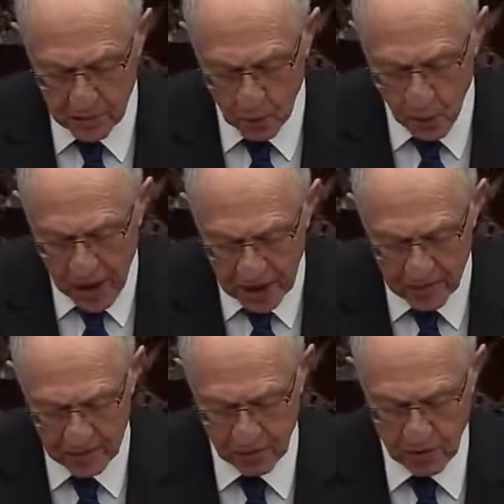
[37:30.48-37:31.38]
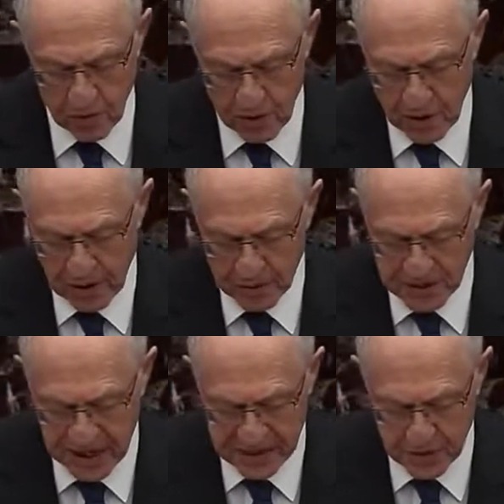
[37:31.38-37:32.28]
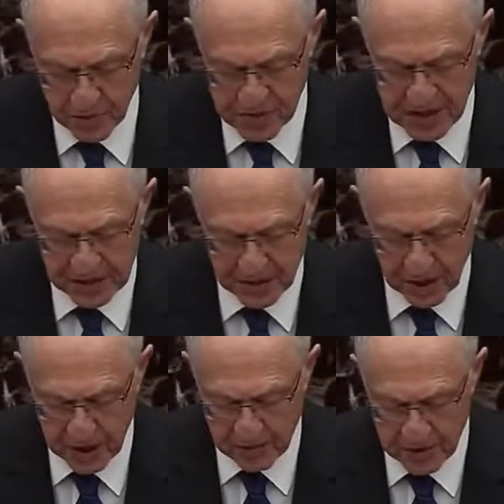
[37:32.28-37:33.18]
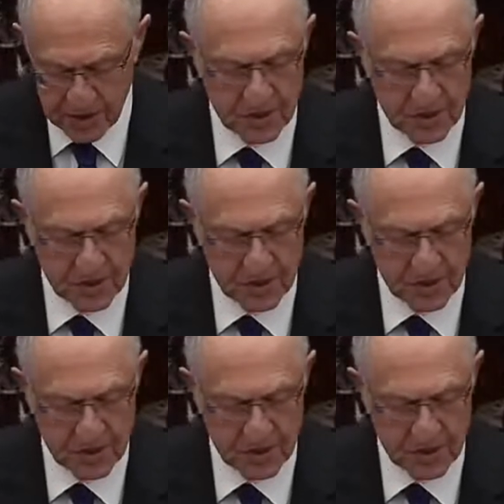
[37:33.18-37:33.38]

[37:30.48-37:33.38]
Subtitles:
well before I was asked to present the arguments